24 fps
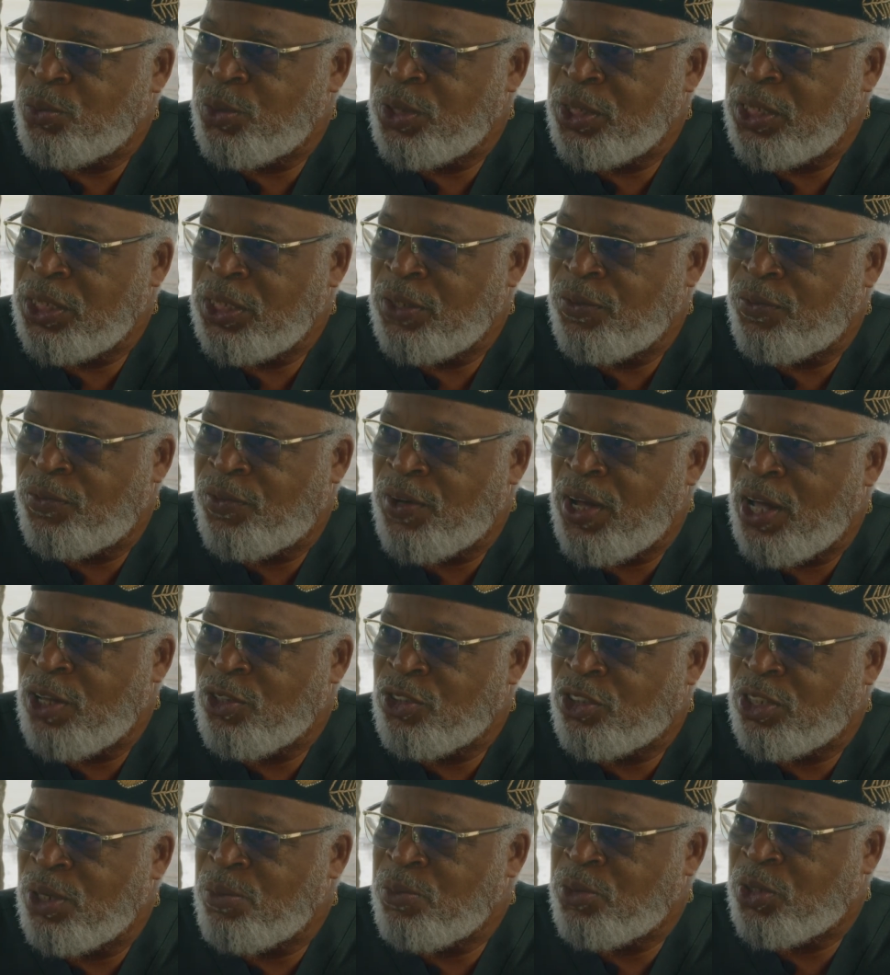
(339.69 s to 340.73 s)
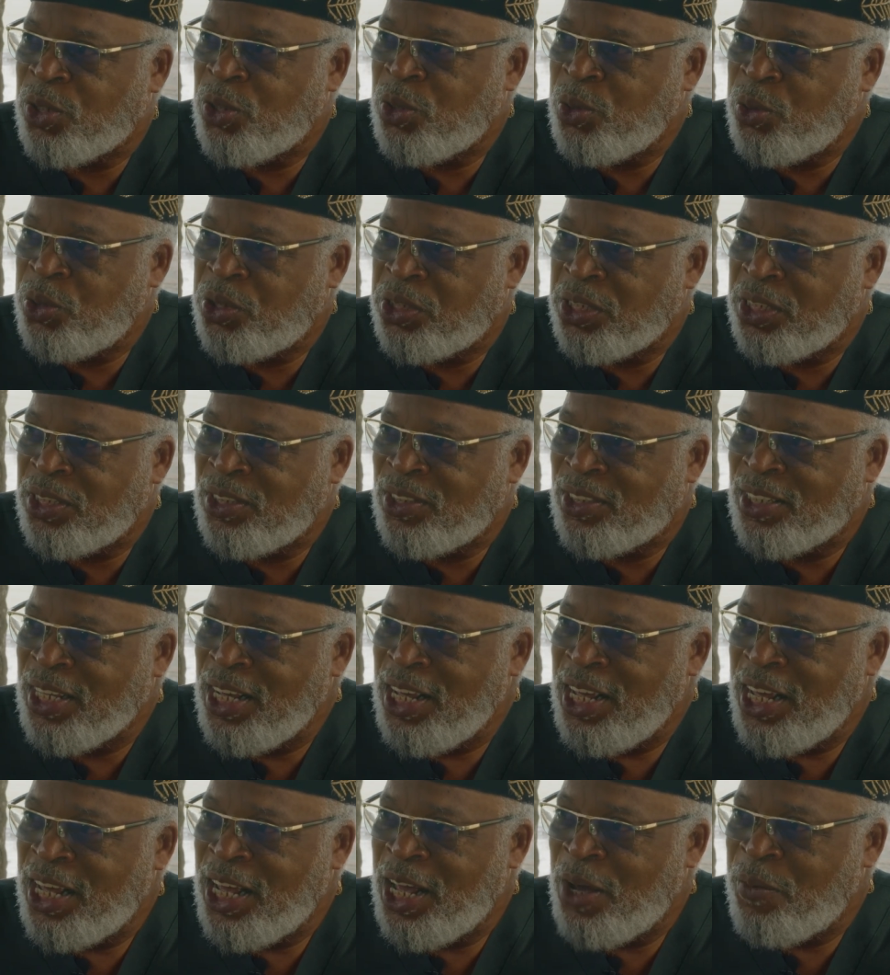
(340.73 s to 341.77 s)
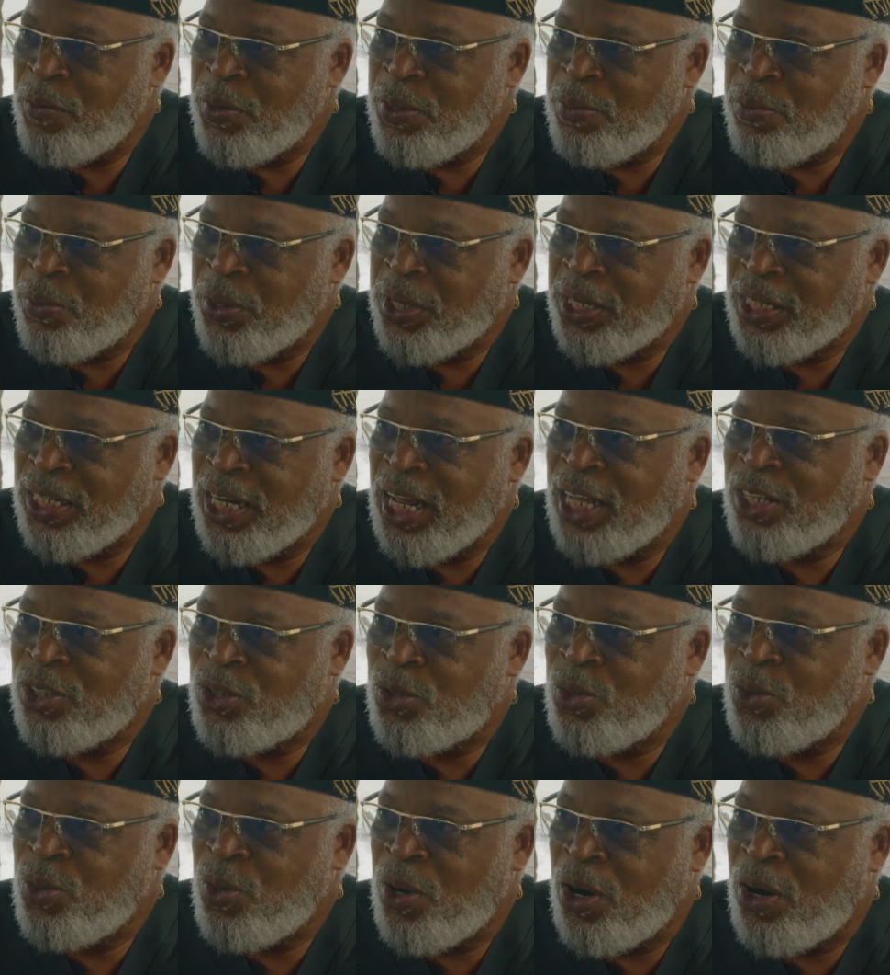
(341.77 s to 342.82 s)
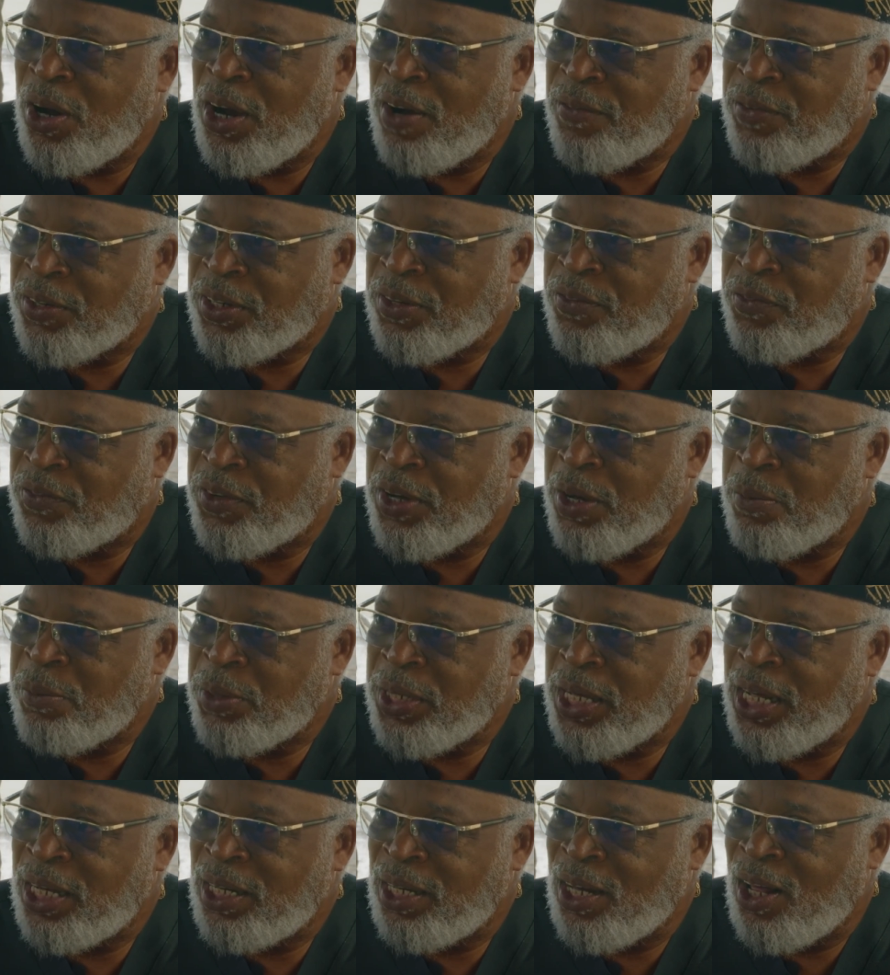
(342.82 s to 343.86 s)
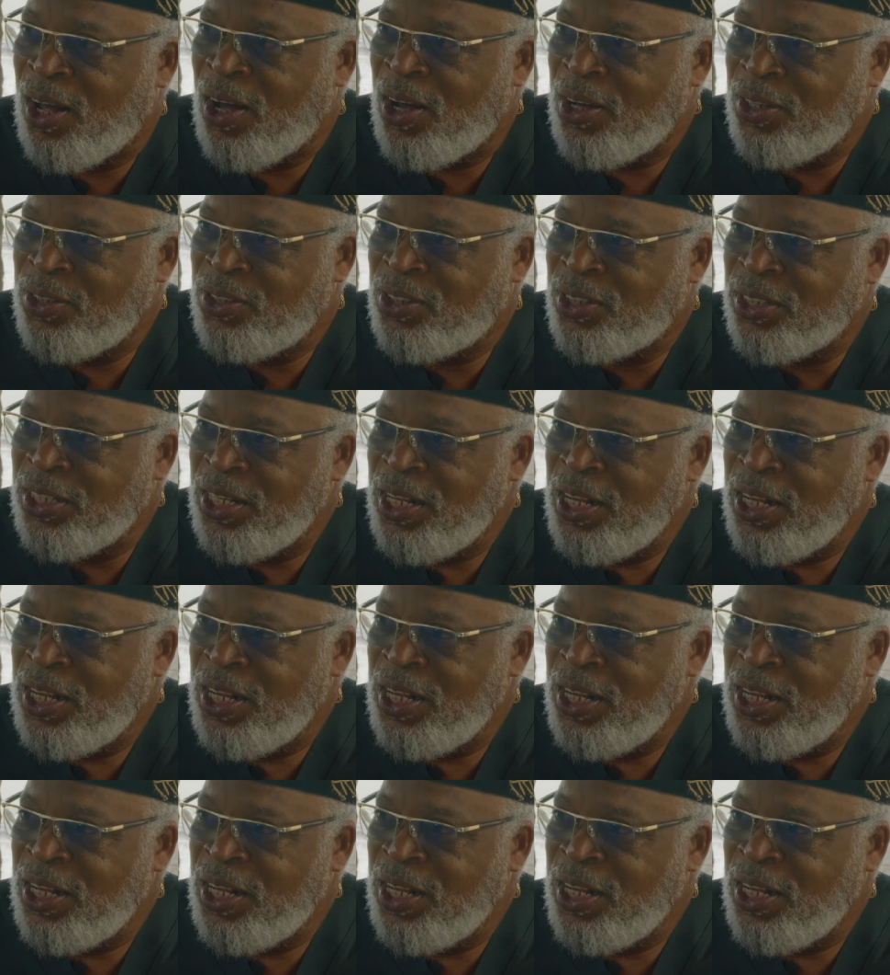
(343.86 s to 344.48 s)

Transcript: We found some solutions, and we bring that to our African family at large.